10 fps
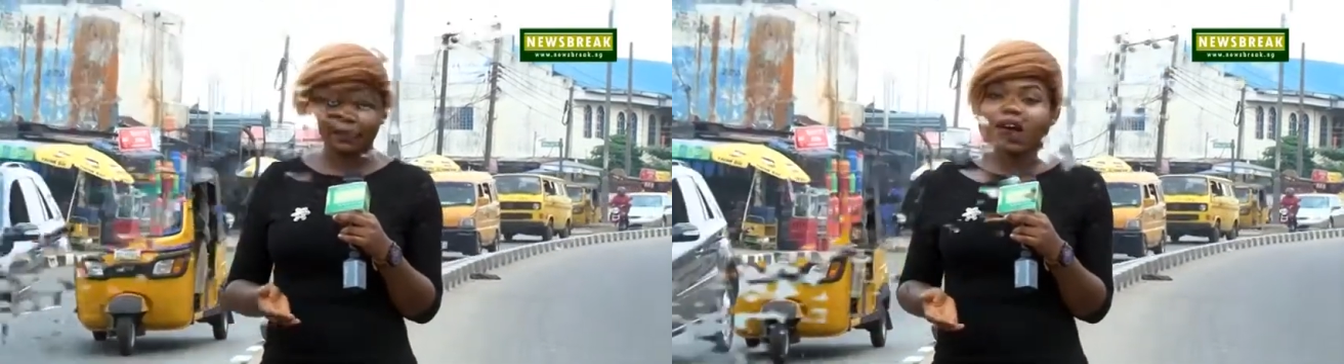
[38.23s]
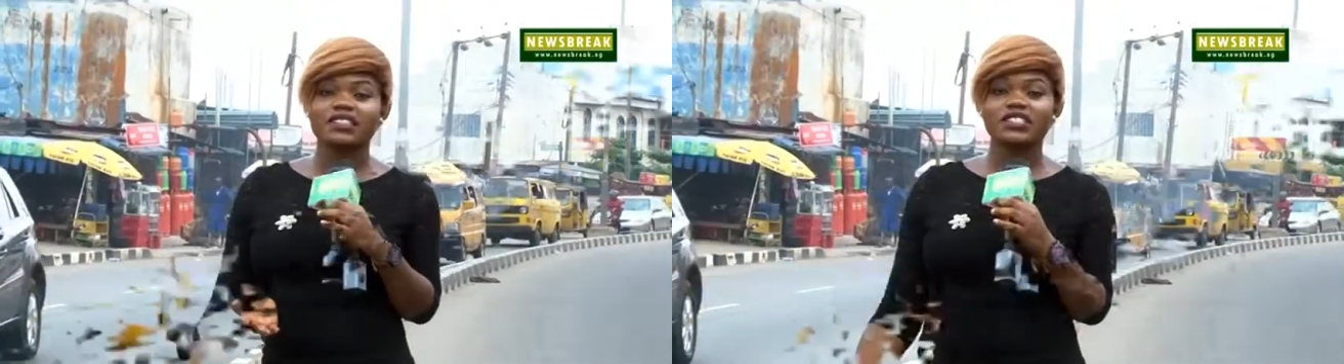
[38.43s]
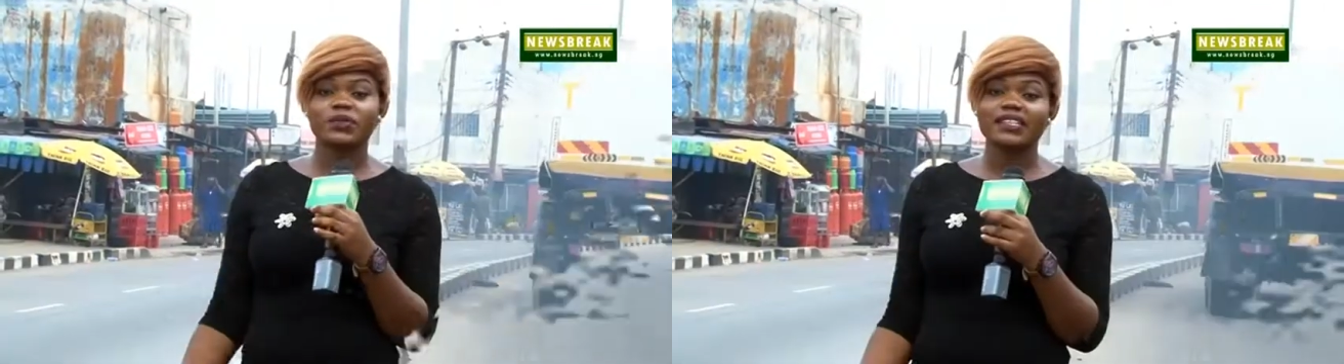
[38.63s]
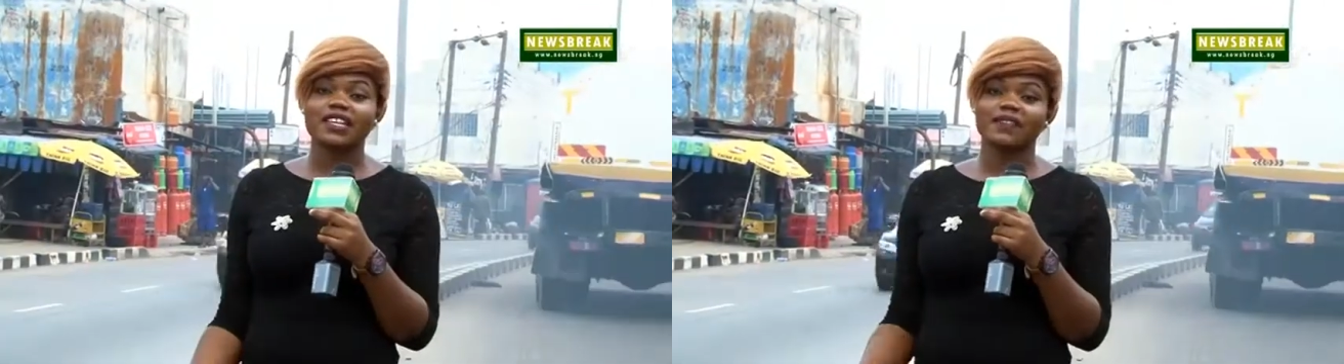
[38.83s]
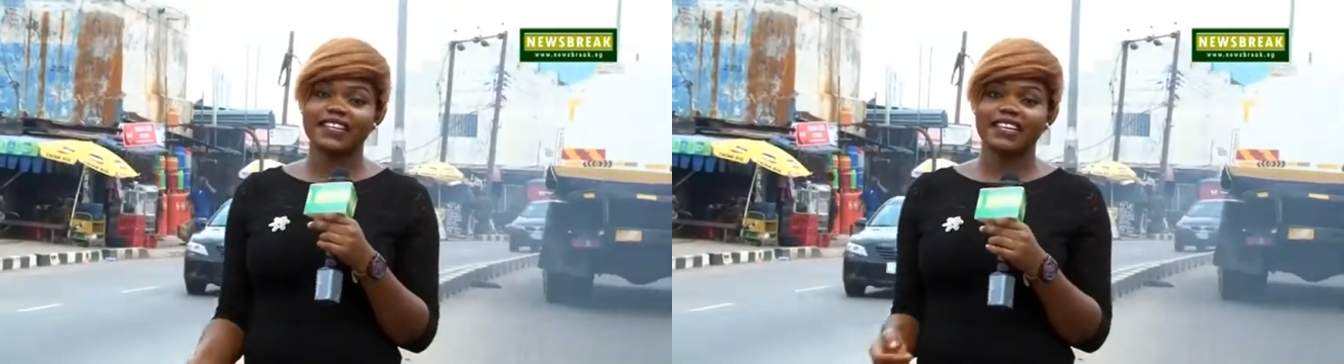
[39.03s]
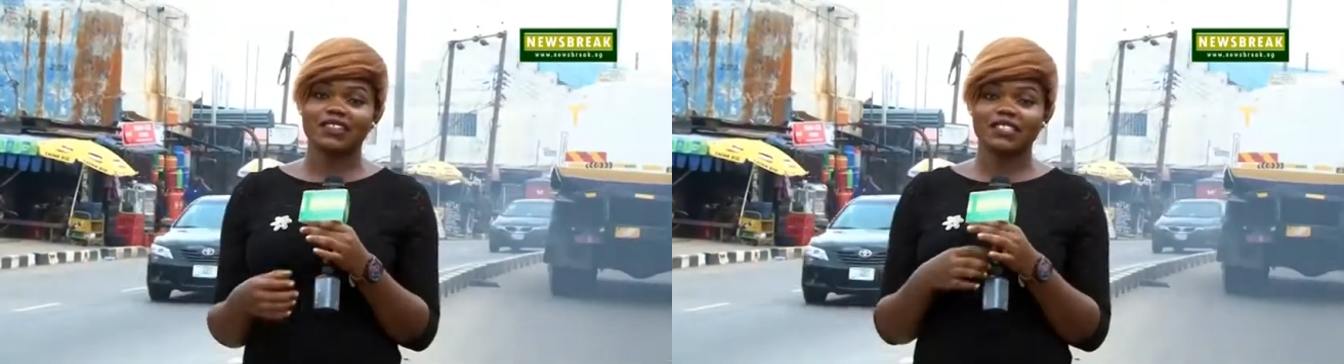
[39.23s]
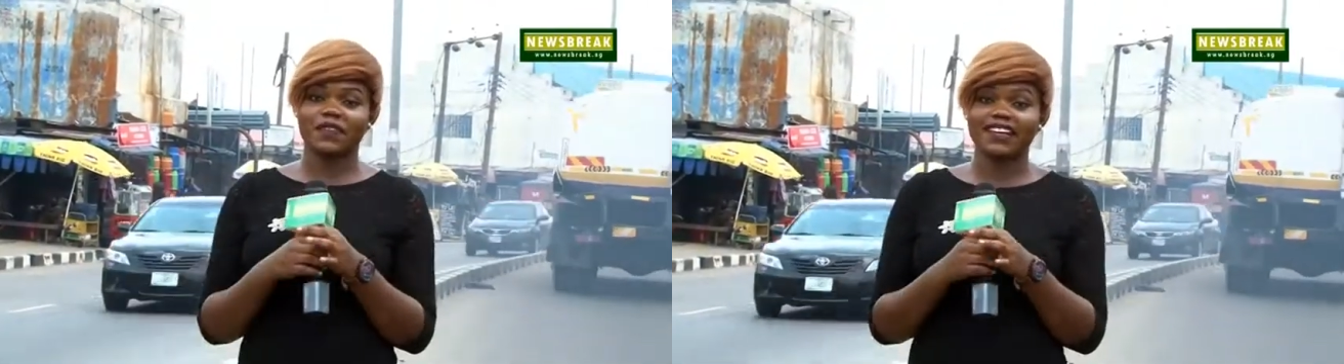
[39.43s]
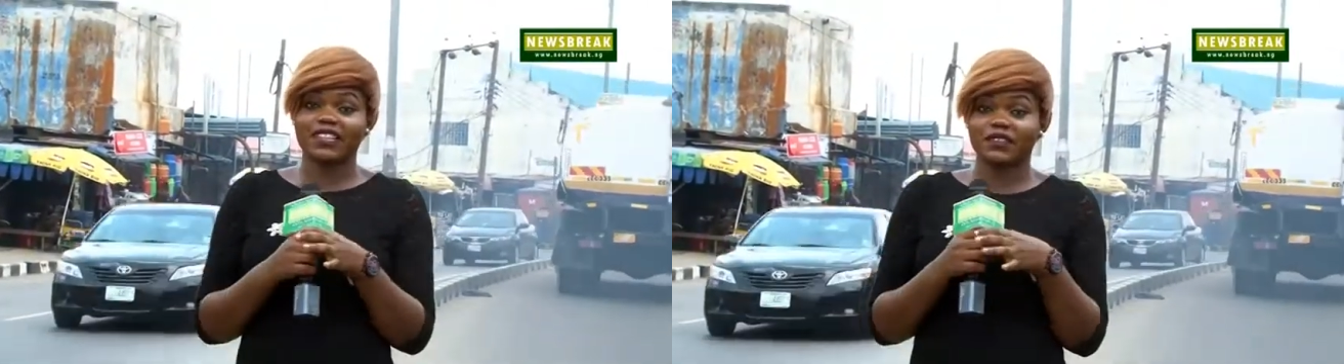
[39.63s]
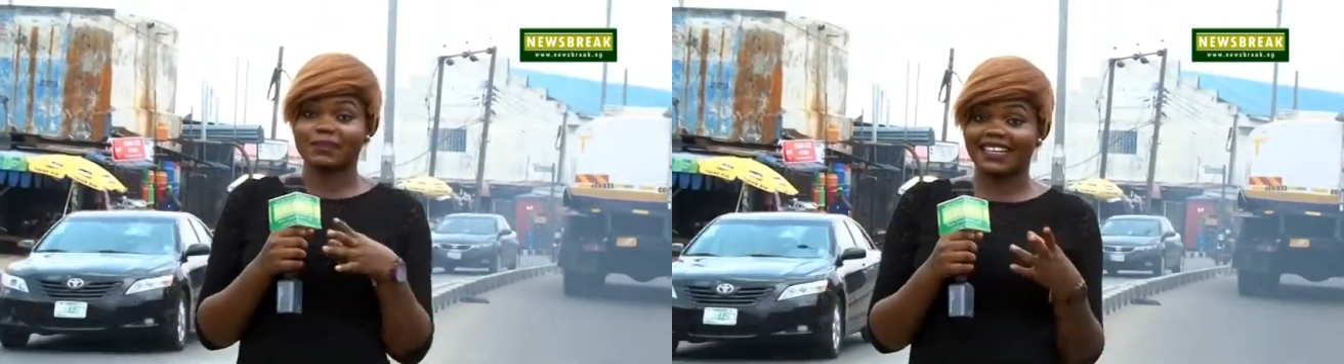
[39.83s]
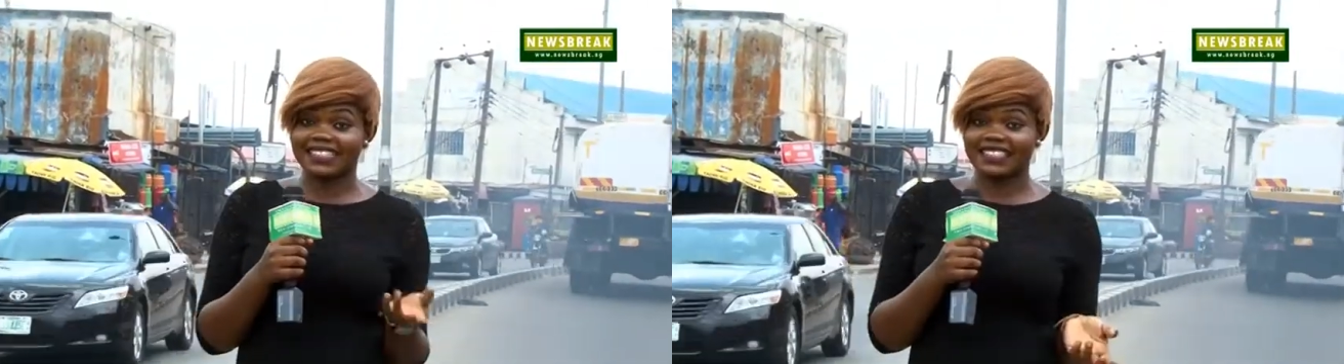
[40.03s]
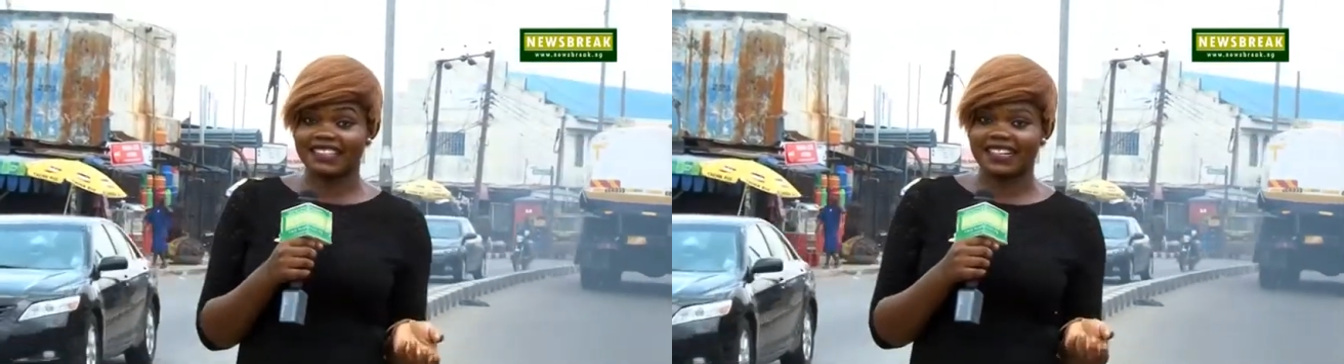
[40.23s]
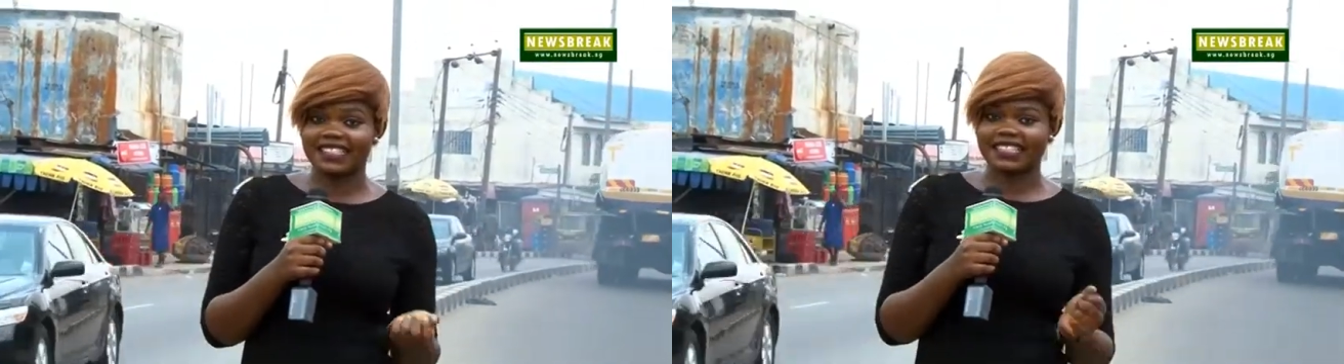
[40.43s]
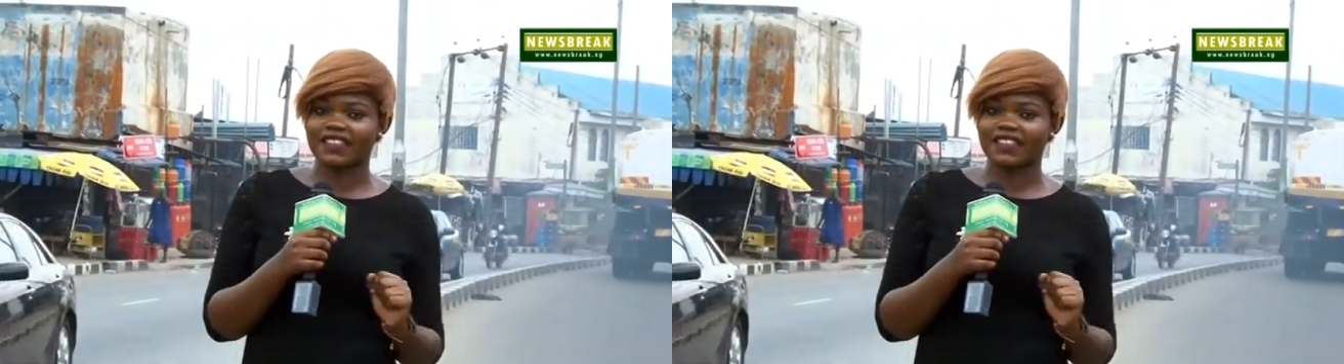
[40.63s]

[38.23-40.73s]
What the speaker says: We're on the streets of Lagos to find out from Nigerians